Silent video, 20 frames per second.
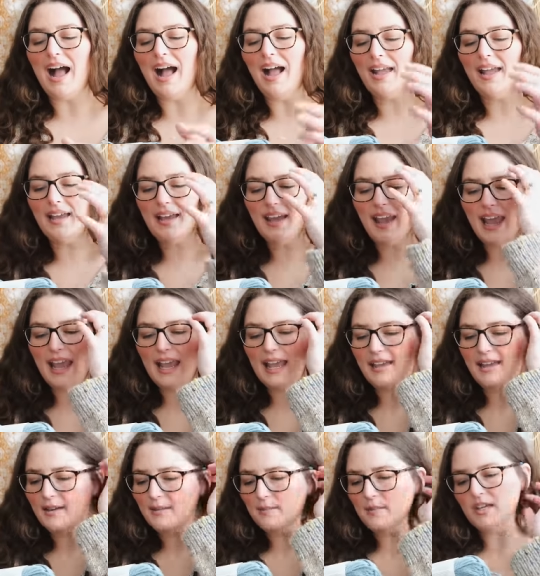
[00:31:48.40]
I
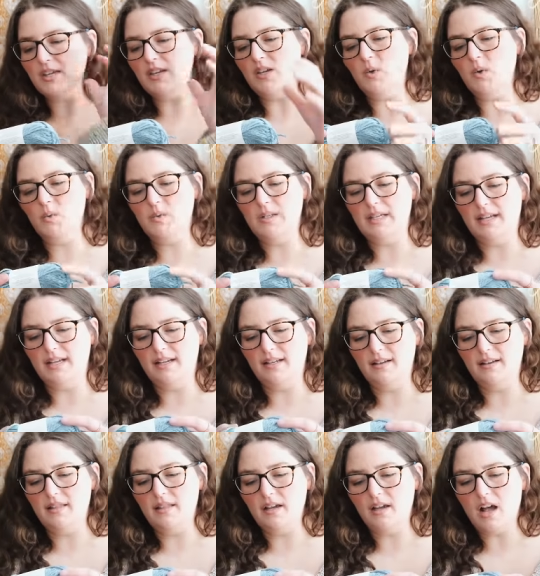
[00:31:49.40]
am
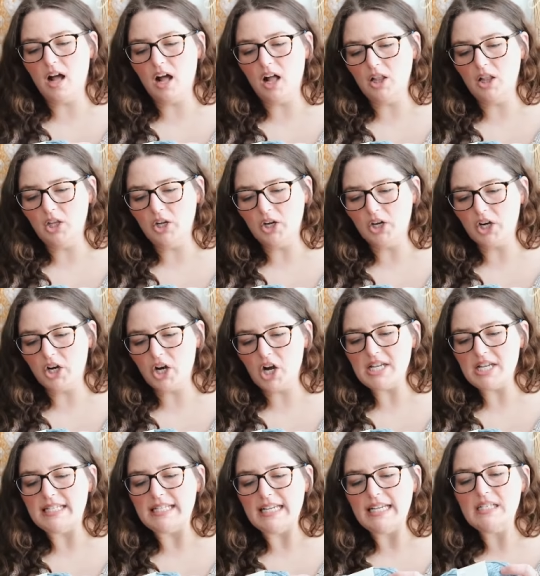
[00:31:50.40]
using the color
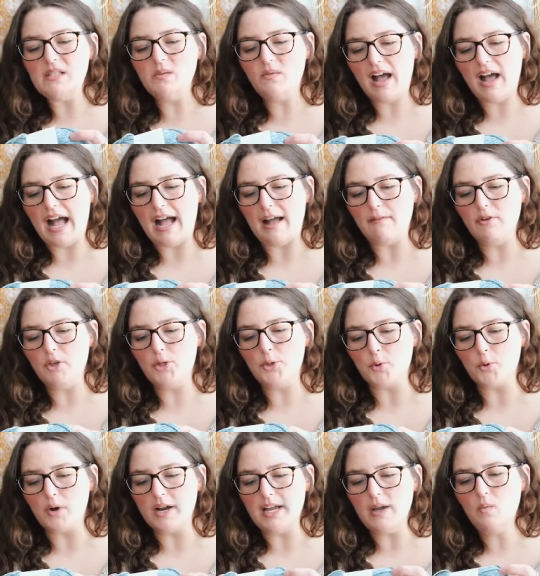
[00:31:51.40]

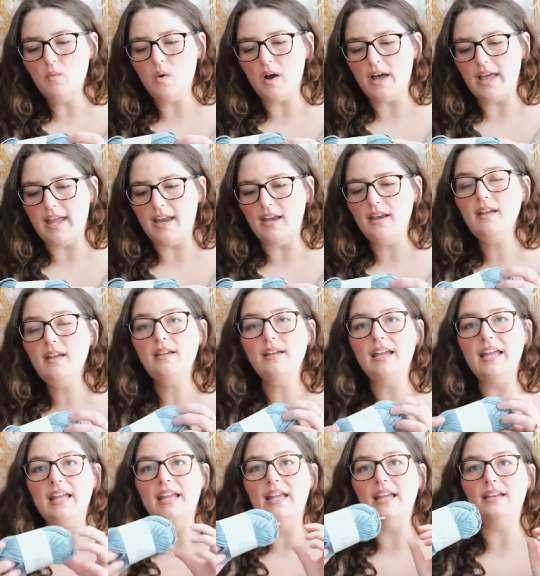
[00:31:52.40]
6531,
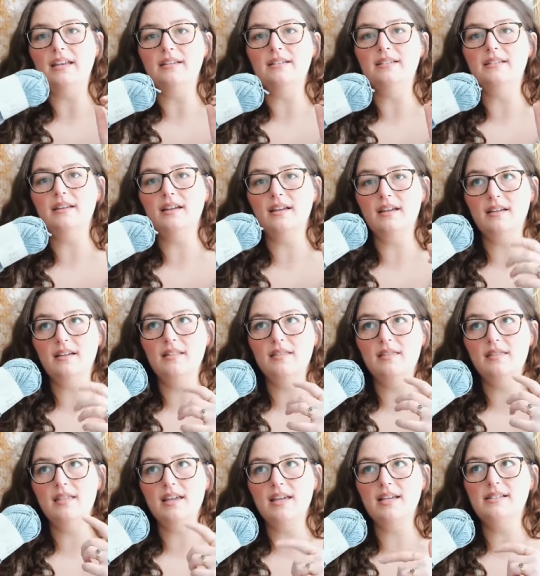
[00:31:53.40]
and
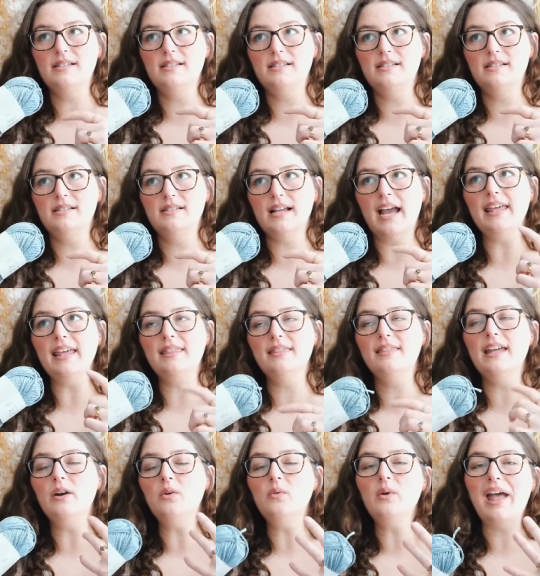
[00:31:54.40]
this,
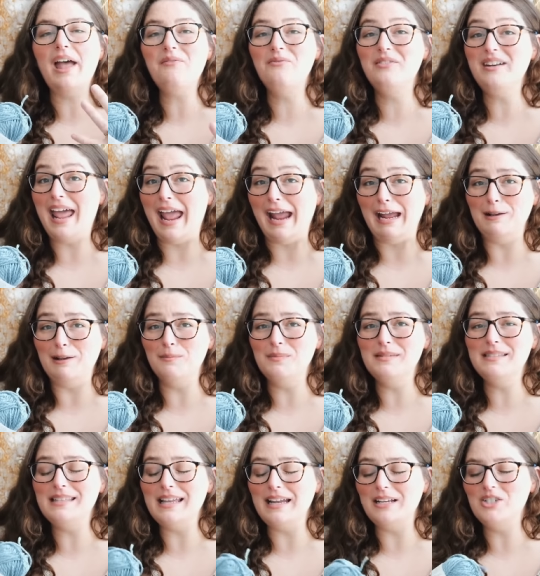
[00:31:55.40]
they don't have
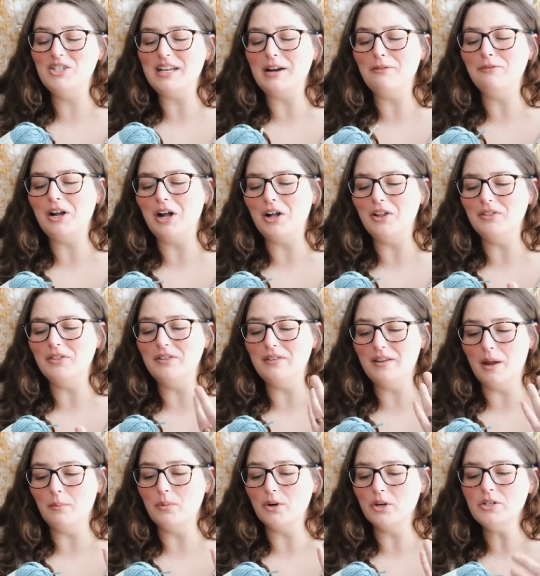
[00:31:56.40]
names, they just have
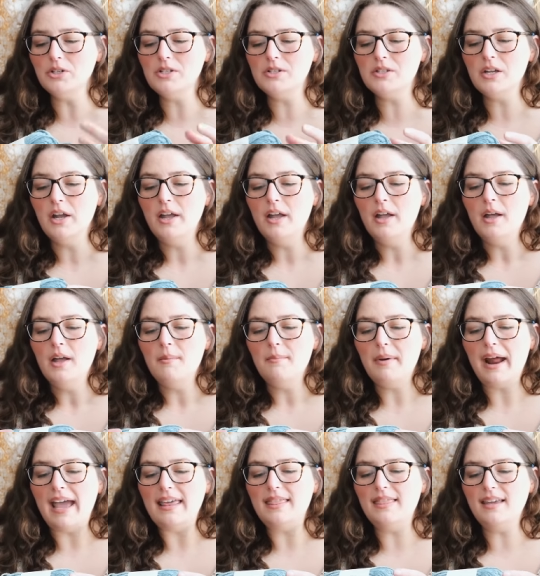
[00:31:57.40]
numbers,
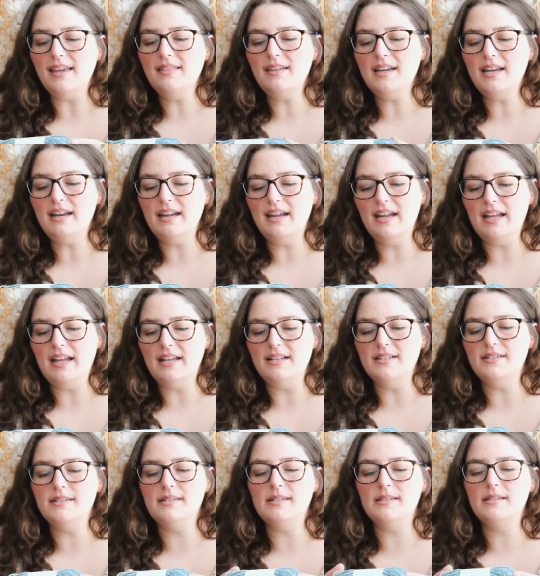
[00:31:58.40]
but I think that it
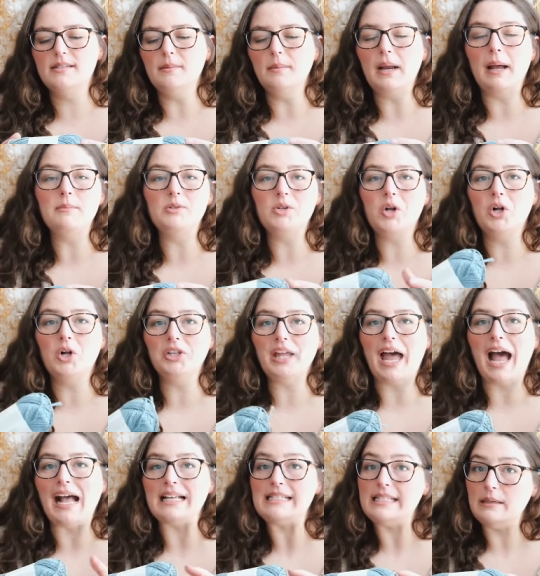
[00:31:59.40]
is sometimes called
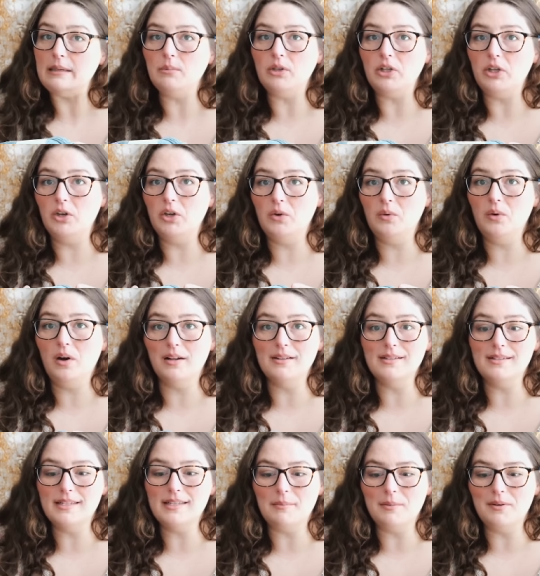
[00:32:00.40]
icy blue
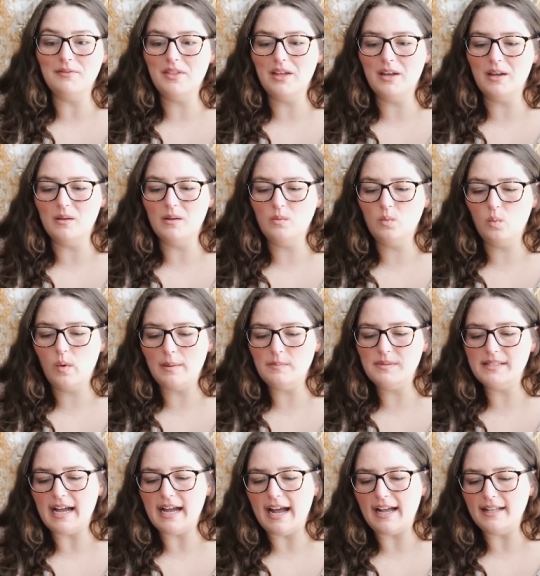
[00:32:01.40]
on some of the
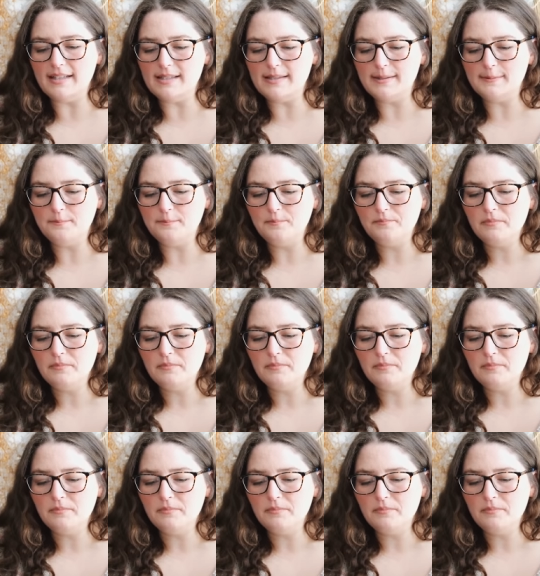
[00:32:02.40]
websites.